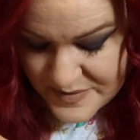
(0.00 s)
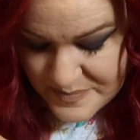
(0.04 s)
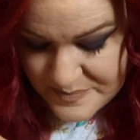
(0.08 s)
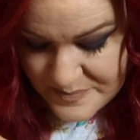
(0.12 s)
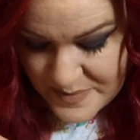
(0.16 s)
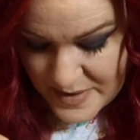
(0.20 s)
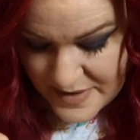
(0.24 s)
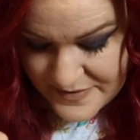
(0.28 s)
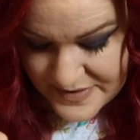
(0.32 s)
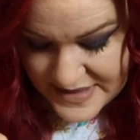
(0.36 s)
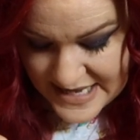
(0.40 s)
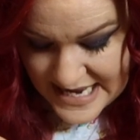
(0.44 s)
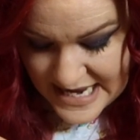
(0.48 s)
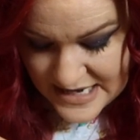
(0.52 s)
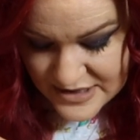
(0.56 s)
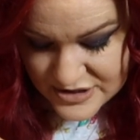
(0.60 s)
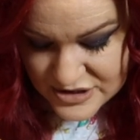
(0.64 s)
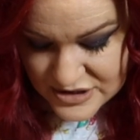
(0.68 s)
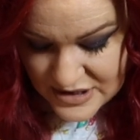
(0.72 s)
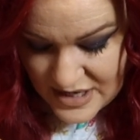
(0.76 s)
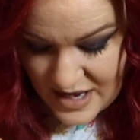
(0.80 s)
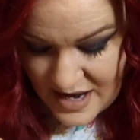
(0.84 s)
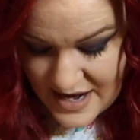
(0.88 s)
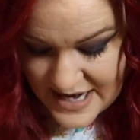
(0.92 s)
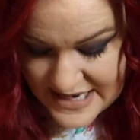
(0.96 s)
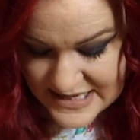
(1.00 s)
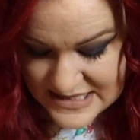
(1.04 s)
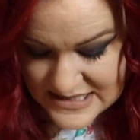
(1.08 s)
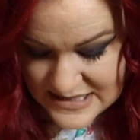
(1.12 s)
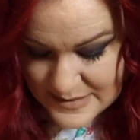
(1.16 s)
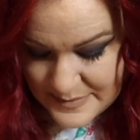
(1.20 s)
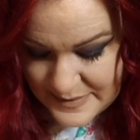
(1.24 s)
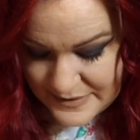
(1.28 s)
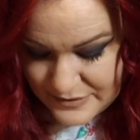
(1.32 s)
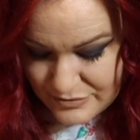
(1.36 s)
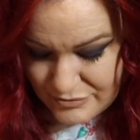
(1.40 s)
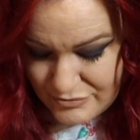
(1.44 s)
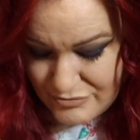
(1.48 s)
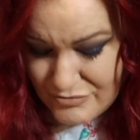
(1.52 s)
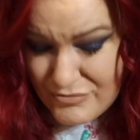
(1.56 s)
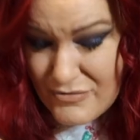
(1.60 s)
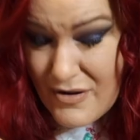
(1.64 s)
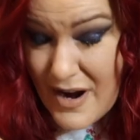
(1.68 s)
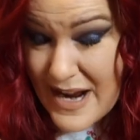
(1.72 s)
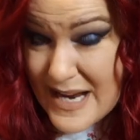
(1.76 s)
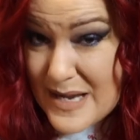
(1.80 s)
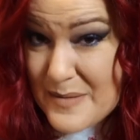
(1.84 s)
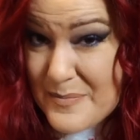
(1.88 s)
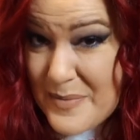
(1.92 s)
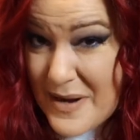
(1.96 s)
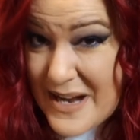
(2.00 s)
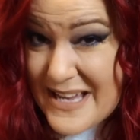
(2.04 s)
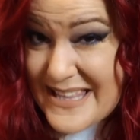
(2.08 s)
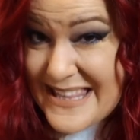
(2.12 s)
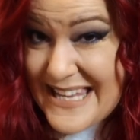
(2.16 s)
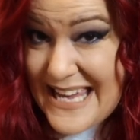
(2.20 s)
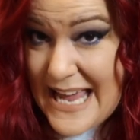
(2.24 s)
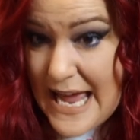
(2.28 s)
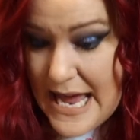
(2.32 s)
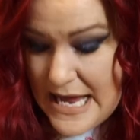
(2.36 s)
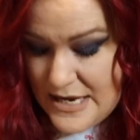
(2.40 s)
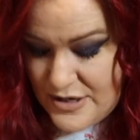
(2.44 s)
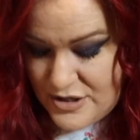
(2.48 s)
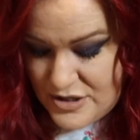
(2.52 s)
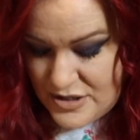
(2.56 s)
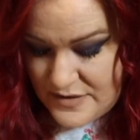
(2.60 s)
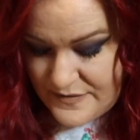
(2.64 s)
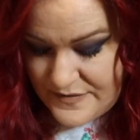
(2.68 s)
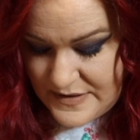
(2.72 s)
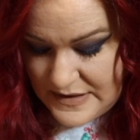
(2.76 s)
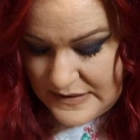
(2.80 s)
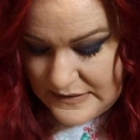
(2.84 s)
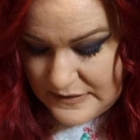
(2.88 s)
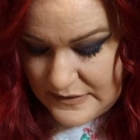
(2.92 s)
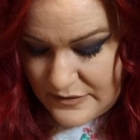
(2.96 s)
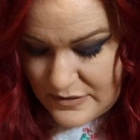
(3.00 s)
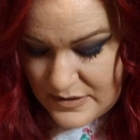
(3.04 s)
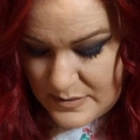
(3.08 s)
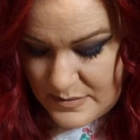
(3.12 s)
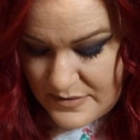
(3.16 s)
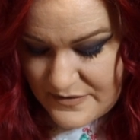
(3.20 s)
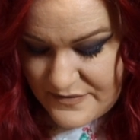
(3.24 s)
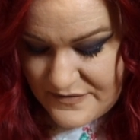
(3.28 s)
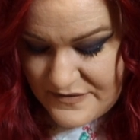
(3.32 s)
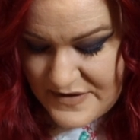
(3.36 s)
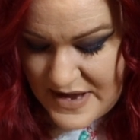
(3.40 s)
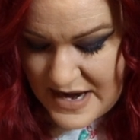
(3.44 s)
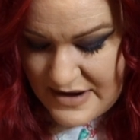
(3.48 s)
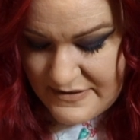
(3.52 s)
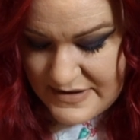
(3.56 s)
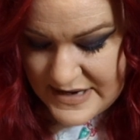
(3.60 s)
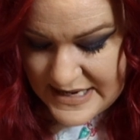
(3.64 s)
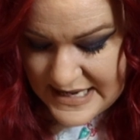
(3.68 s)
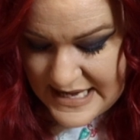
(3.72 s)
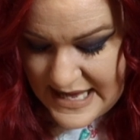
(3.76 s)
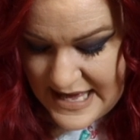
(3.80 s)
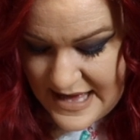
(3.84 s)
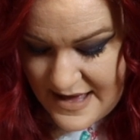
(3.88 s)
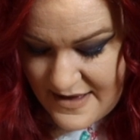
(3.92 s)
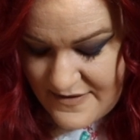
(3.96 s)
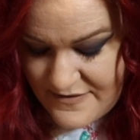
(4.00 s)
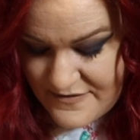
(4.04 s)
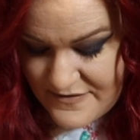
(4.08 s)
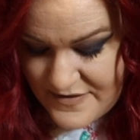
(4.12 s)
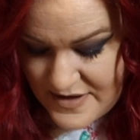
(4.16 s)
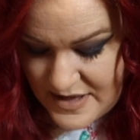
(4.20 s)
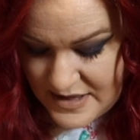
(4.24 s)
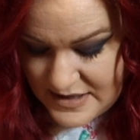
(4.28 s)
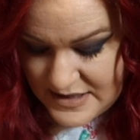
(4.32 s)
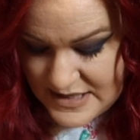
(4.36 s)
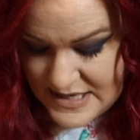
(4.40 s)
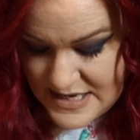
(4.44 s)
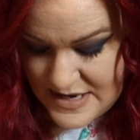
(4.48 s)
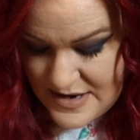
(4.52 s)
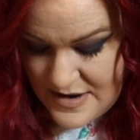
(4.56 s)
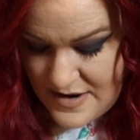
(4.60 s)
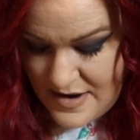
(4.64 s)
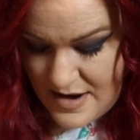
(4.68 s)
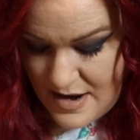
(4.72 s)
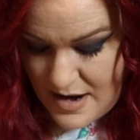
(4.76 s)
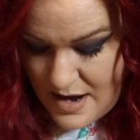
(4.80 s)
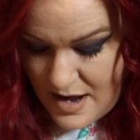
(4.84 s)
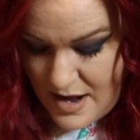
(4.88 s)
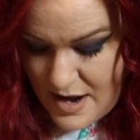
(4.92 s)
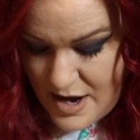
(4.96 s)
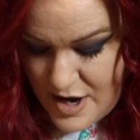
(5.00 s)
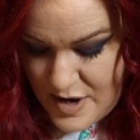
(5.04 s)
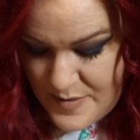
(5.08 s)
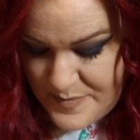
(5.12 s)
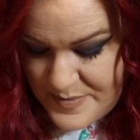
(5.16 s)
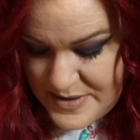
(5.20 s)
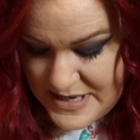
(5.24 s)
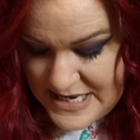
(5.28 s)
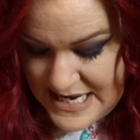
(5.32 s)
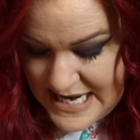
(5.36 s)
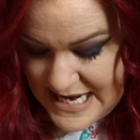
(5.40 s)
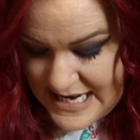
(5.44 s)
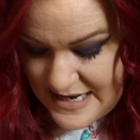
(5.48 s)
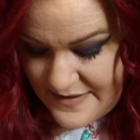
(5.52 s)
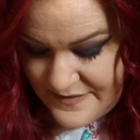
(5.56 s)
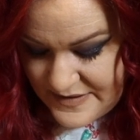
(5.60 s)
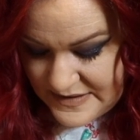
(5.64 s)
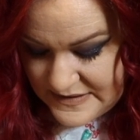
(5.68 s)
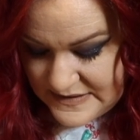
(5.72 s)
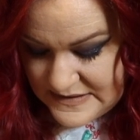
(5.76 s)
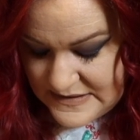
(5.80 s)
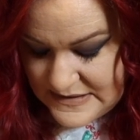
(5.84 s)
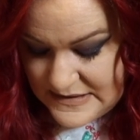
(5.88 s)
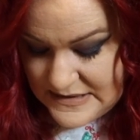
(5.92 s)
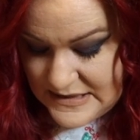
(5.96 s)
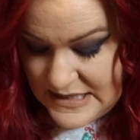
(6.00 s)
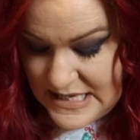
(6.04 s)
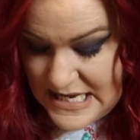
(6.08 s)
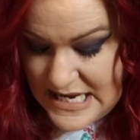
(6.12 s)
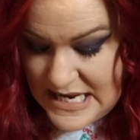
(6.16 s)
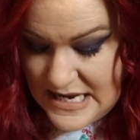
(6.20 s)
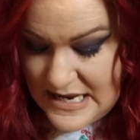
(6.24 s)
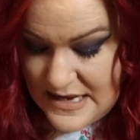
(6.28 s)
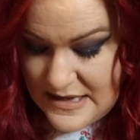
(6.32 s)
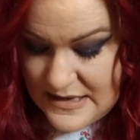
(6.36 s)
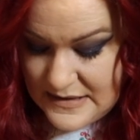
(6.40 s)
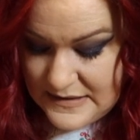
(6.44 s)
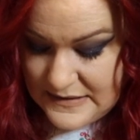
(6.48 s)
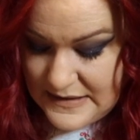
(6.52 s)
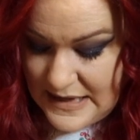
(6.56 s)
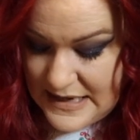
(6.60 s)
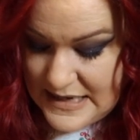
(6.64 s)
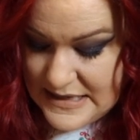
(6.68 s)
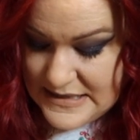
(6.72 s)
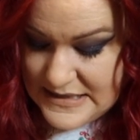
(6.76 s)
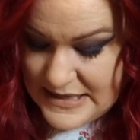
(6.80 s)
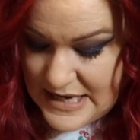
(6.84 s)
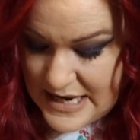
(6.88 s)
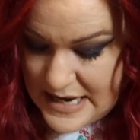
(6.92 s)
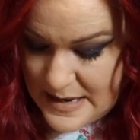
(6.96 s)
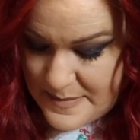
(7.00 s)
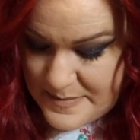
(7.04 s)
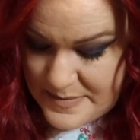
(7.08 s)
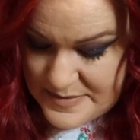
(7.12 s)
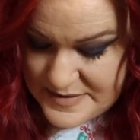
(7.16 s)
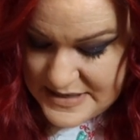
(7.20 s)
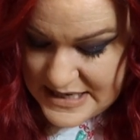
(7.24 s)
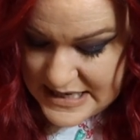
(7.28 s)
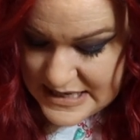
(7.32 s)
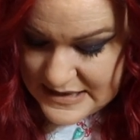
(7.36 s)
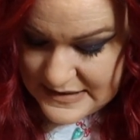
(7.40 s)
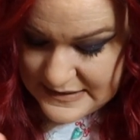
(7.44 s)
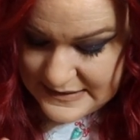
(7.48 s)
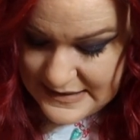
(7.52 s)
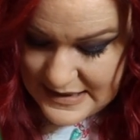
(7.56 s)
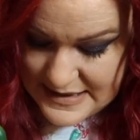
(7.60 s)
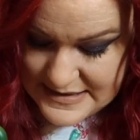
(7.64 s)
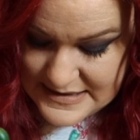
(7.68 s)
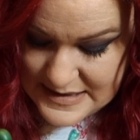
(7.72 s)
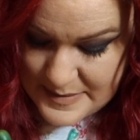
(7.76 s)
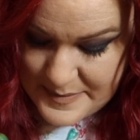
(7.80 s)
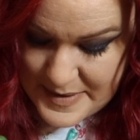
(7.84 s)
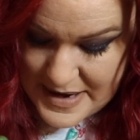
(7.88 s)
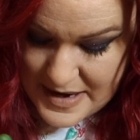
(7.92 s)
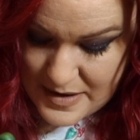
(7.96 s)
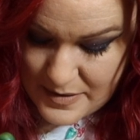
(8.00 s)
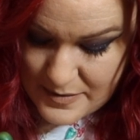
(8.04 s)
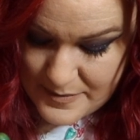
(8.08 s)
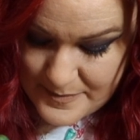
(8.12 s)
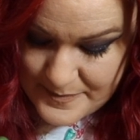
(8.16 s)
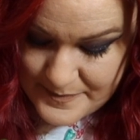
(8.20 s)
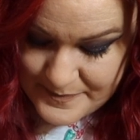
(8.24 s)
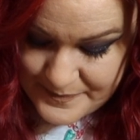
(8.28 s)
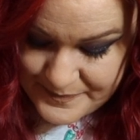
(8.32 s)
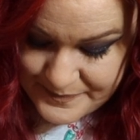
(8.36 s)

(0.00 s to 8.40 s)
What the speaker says: The actual item is right by the edge of this. I've got to be very careful opening taking the sellotape out.